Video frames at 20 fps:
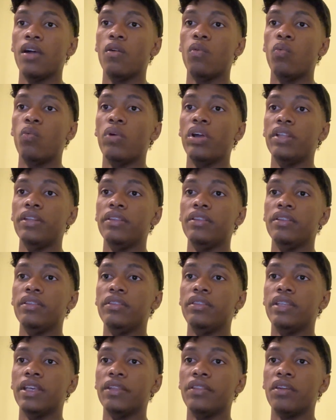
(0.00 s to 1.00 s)

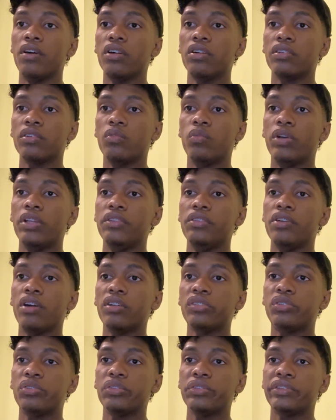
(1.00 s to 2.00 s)
When
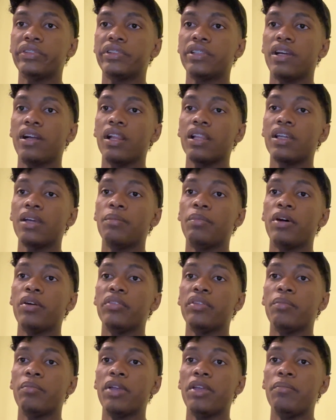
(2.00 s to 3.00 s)
doctors talk
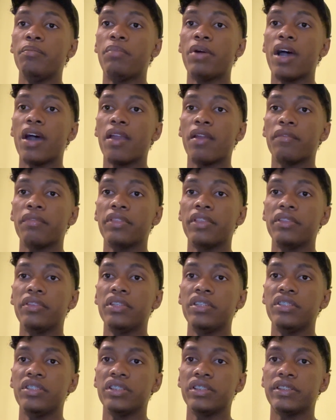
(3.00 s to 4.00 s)
about the main part of the
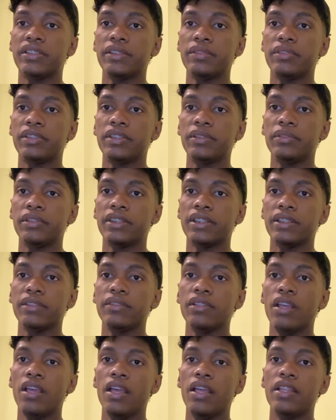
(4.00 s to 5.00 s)
digestive
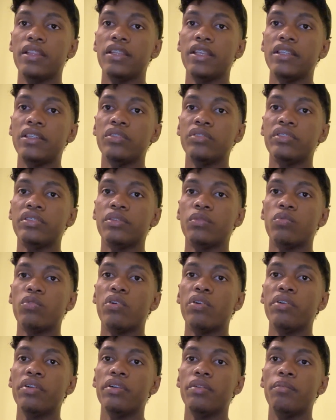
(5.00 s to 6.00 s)
system, they use the
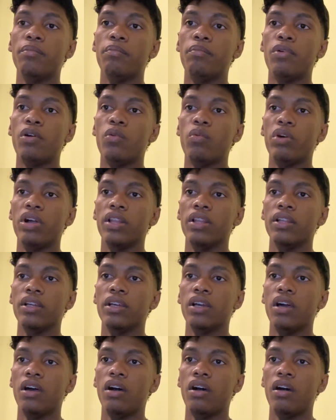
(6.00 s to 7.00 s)
word bowel
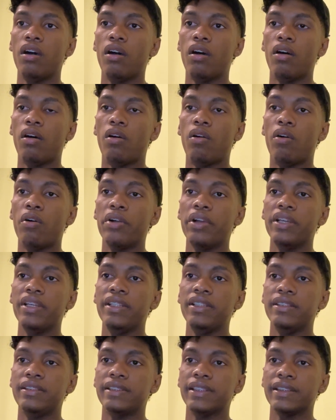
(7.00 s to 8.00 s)
or
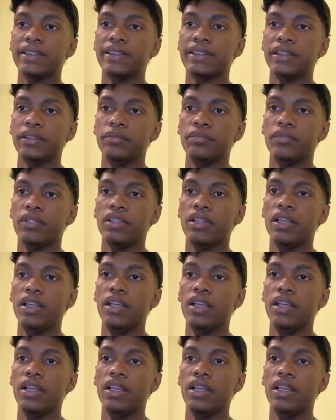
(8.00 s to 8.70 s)
intestine.